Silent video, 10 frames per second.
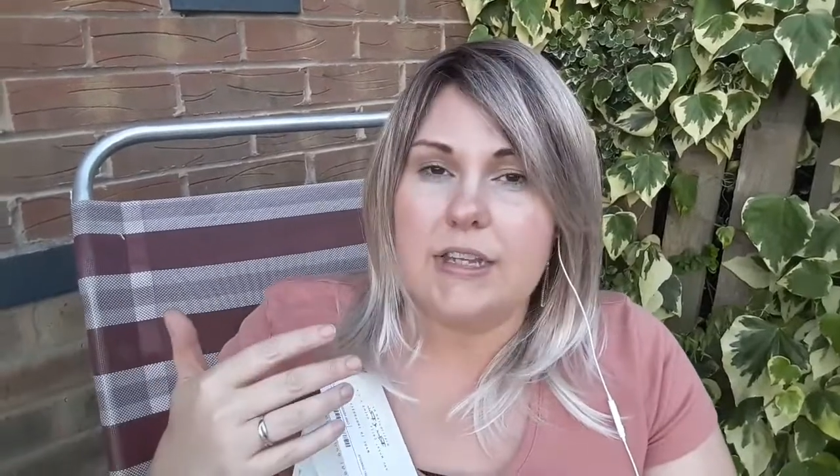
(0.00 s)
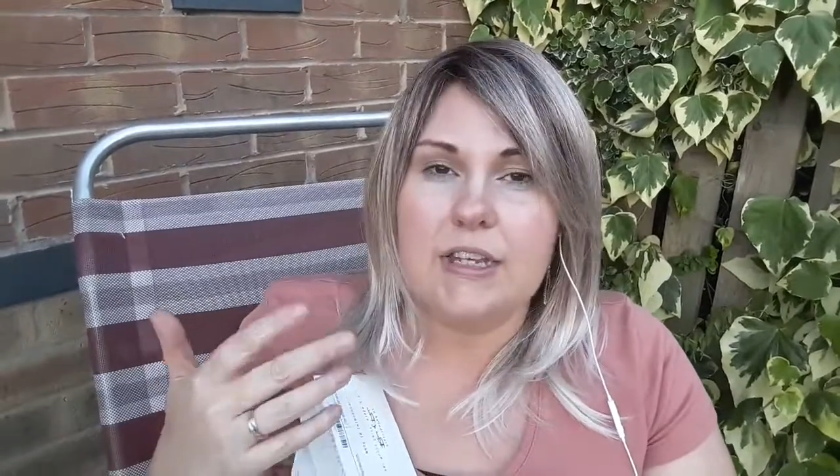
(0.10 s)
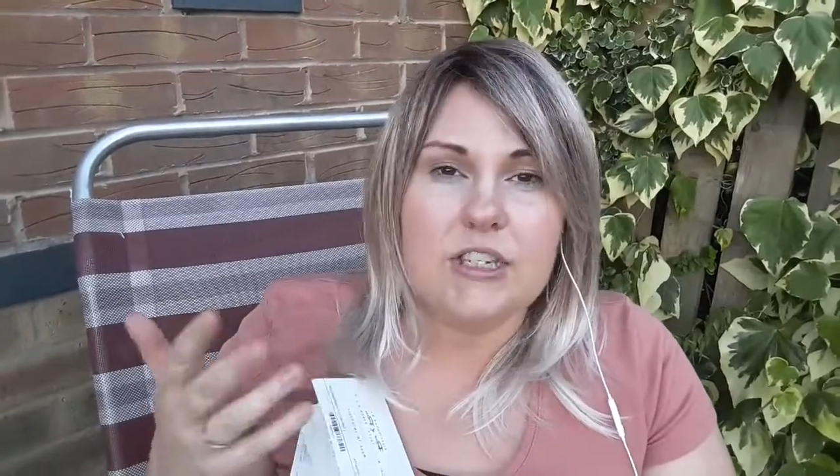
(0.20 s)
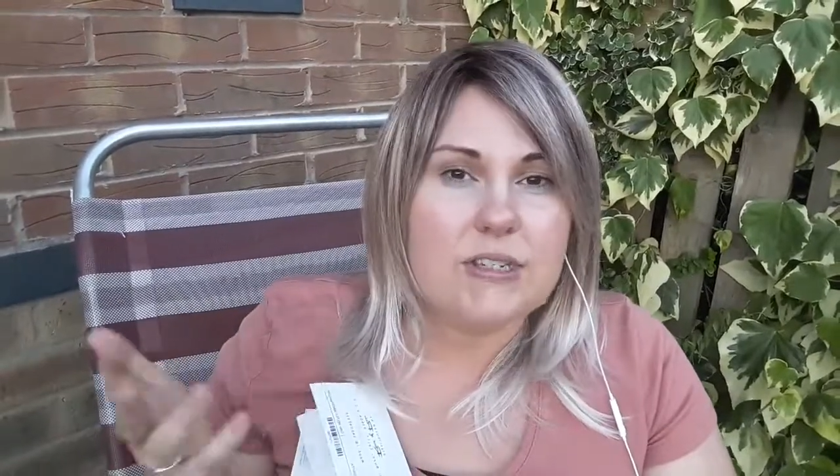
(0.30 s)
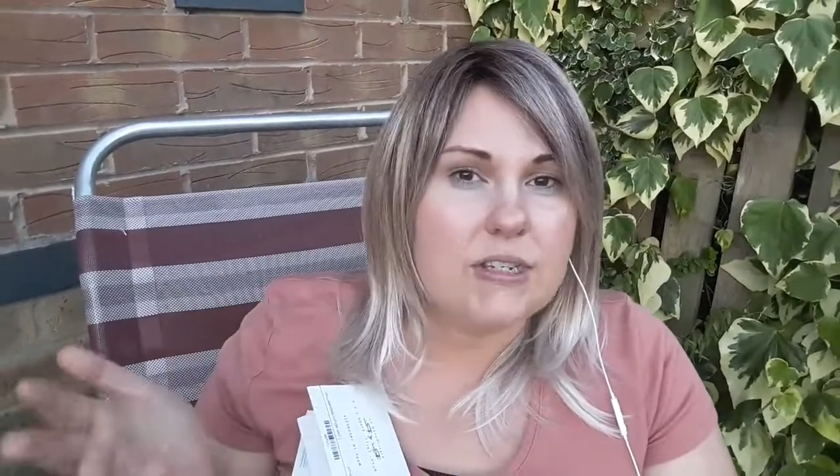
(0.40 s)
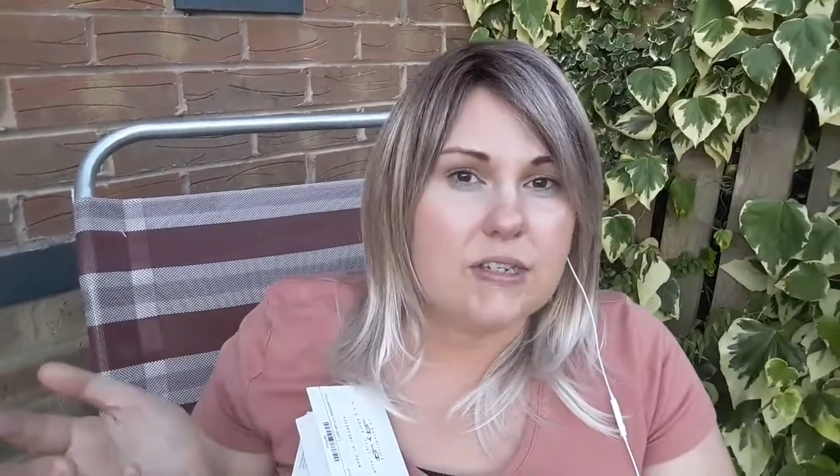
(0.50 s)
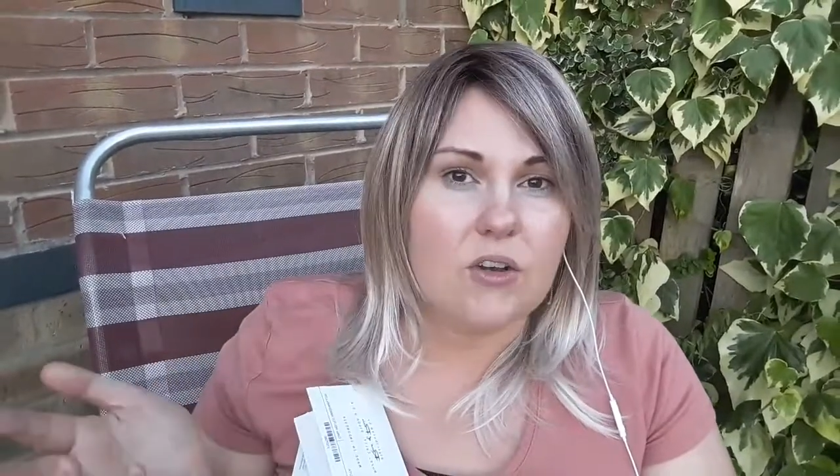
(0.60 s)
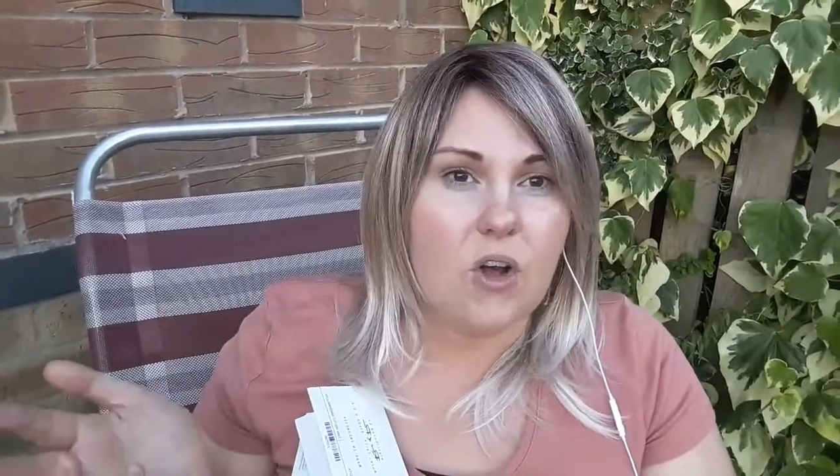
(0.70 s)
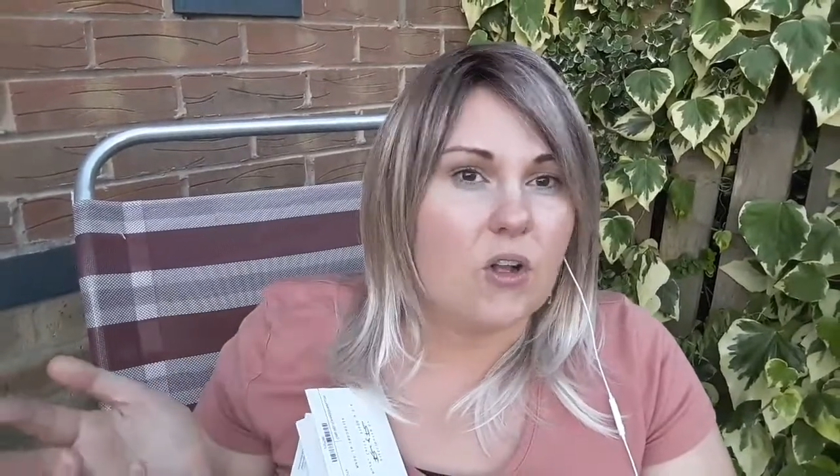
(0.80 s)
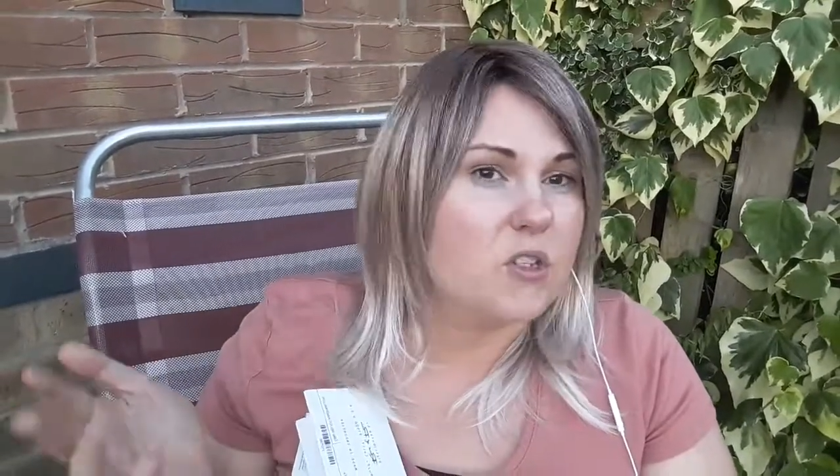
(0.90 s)
they just
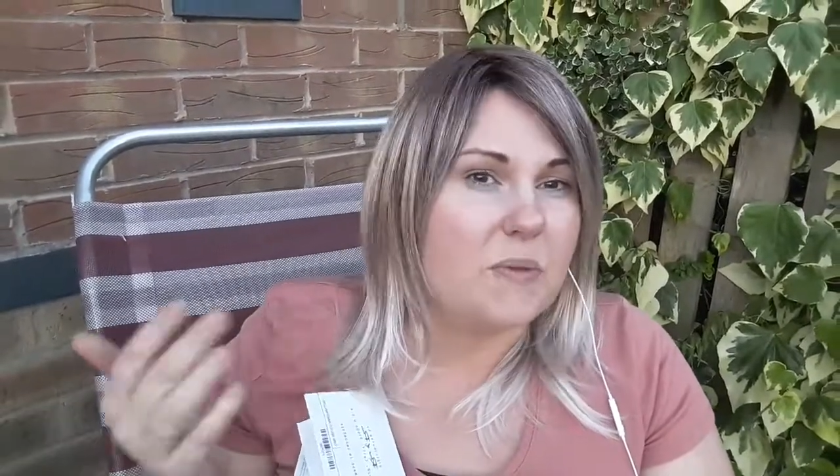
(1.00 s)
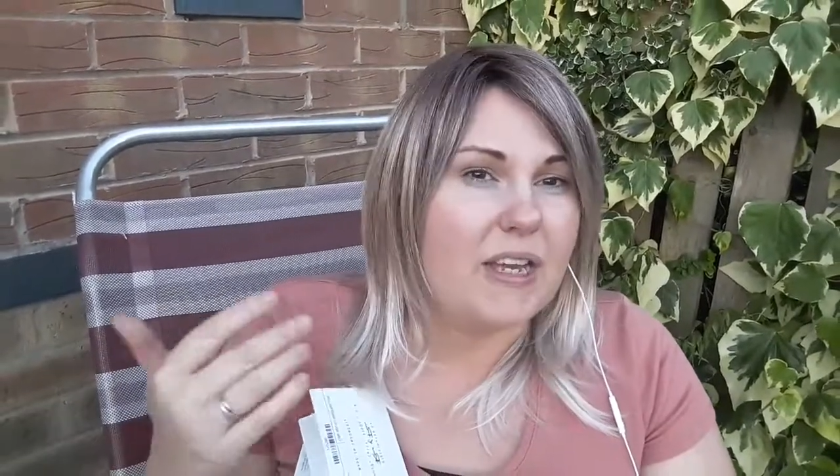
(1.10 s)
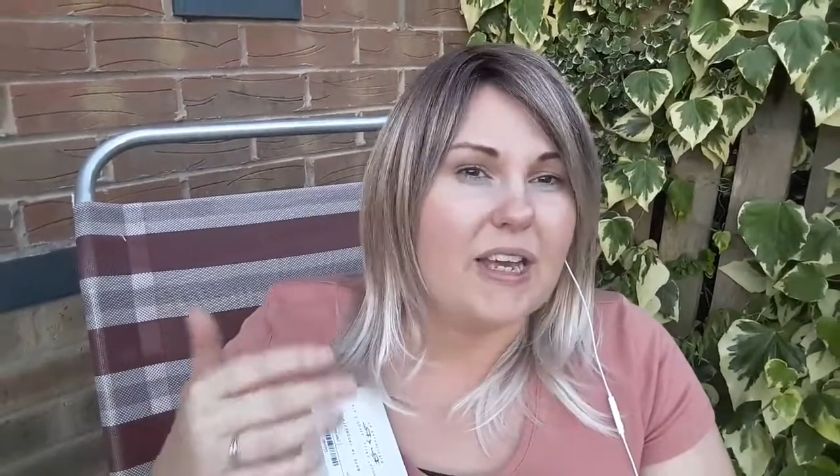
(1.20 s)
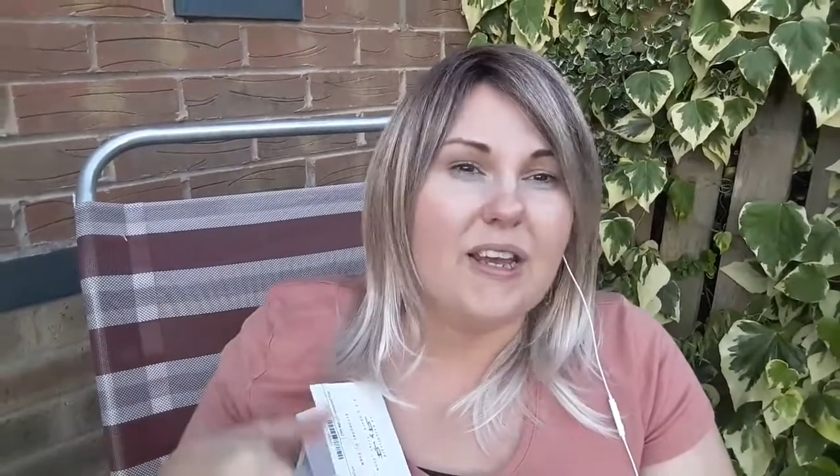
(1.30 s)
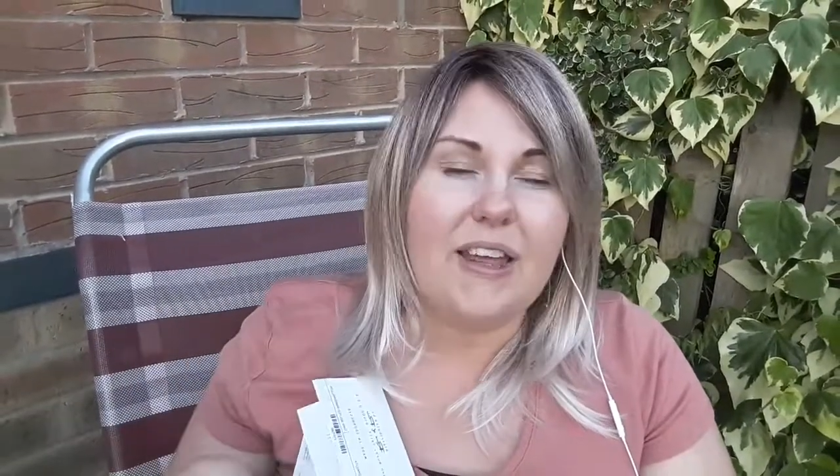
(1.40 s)
didn't call to me, and